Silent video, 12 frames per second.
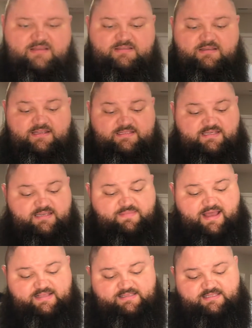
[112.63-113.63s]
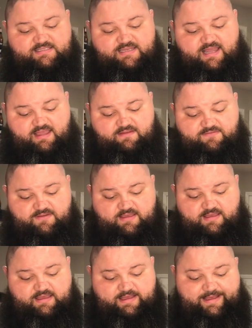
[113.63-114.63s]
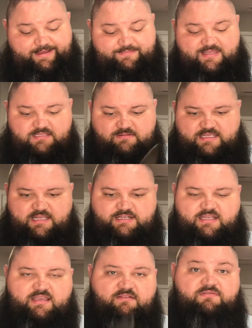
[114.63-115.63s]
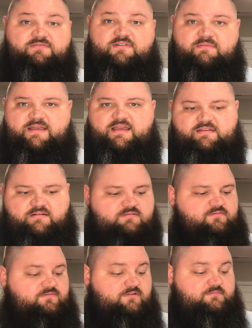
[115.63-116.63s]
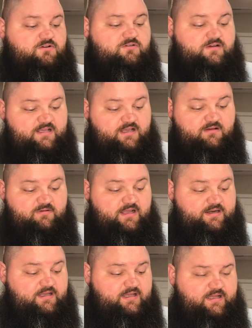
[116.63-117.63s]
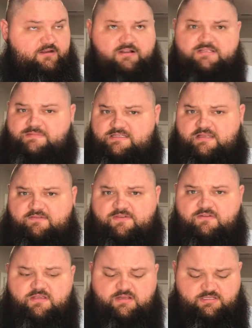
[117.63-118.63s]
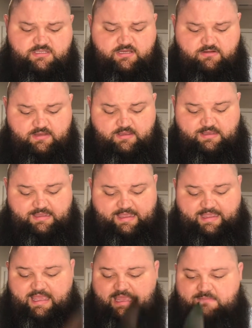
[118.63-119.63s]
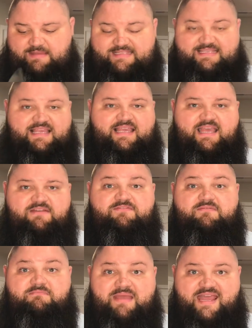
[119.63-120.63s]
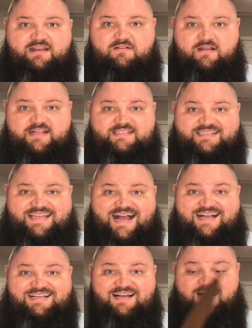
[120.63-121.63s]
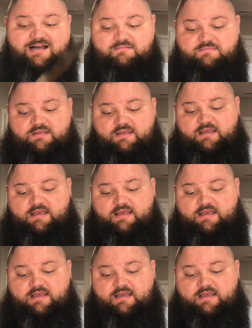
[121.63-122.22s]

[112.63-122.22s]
So it is a Damascus knife. This was actually a gift from Heather from around Christmas a few years ago. It came as a kit from mancrates.com,